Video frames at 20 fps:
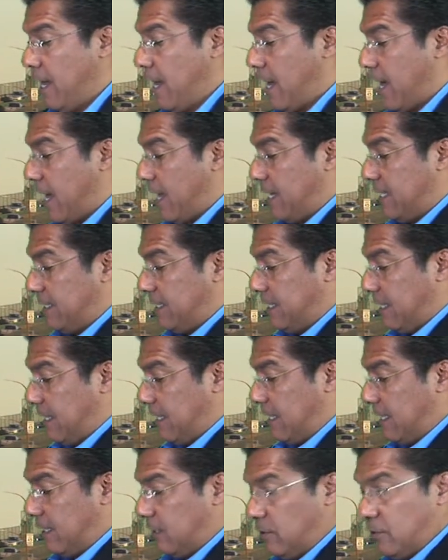and
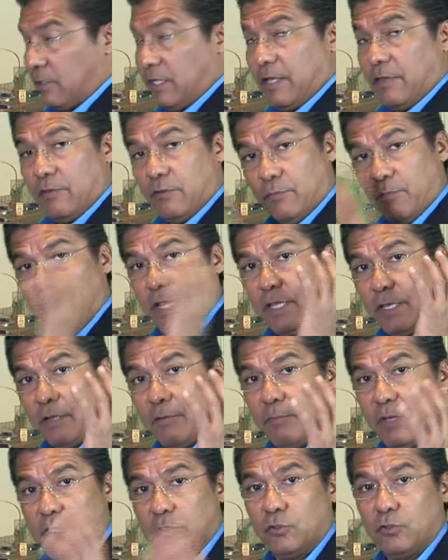they're
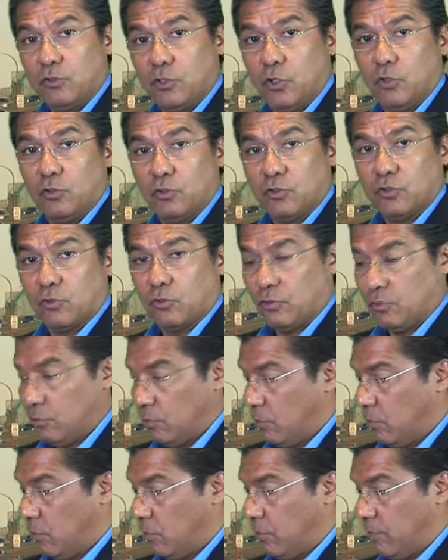making mental notes,
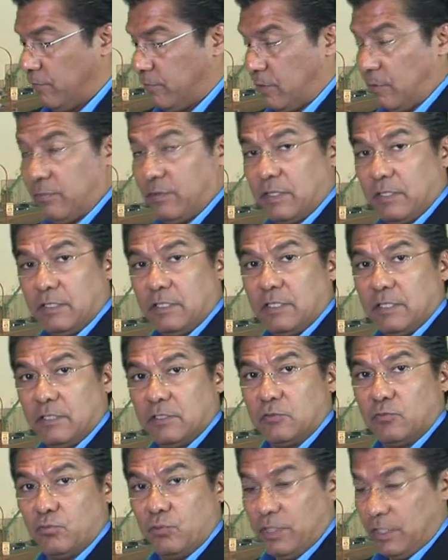or if something
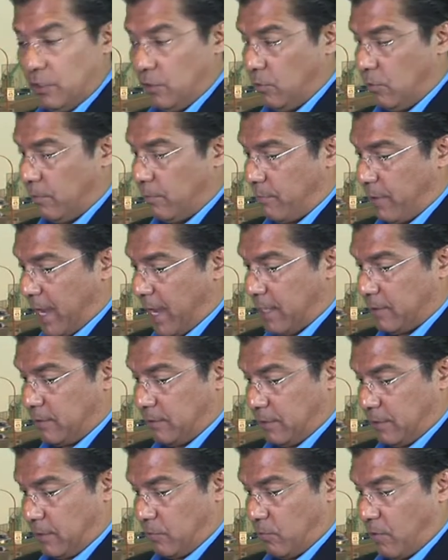is really going bad, they're
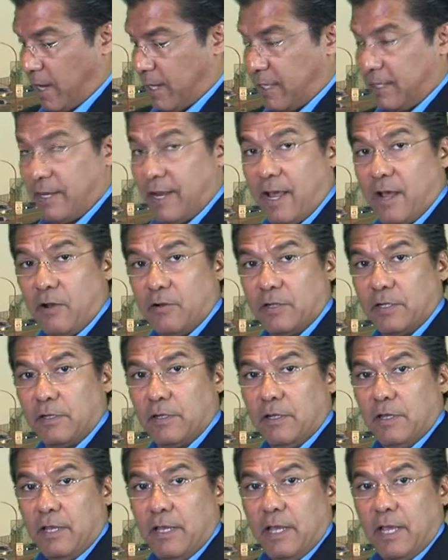going to write it down
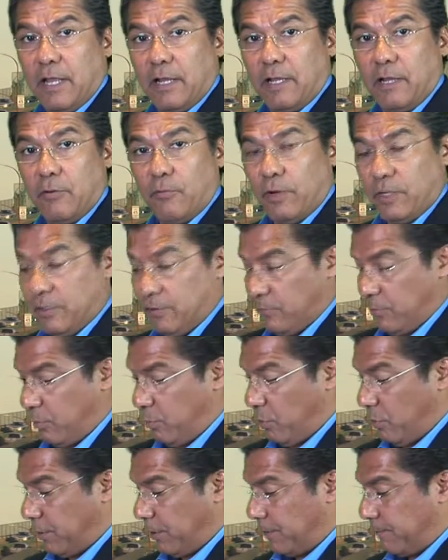and get ready to
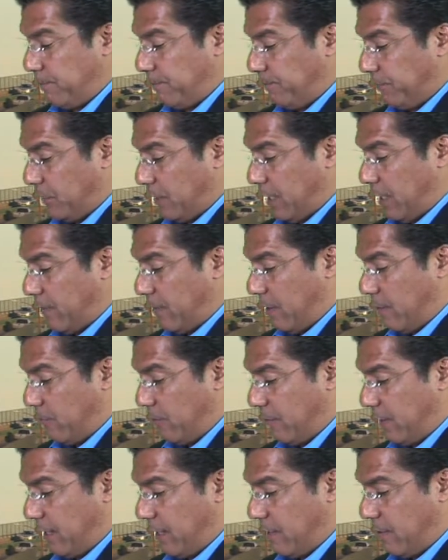report it. And then
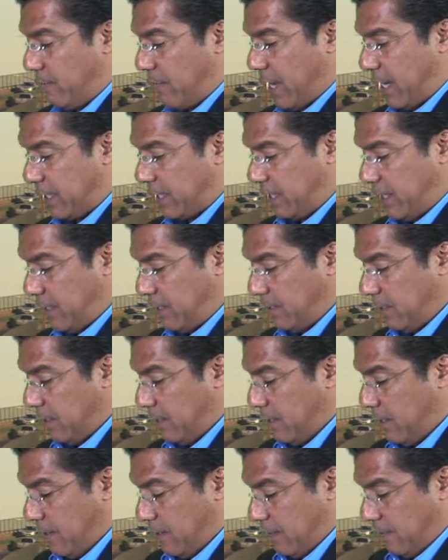when they come back in,
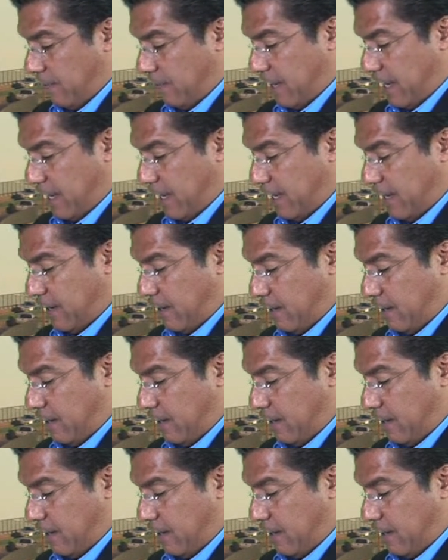they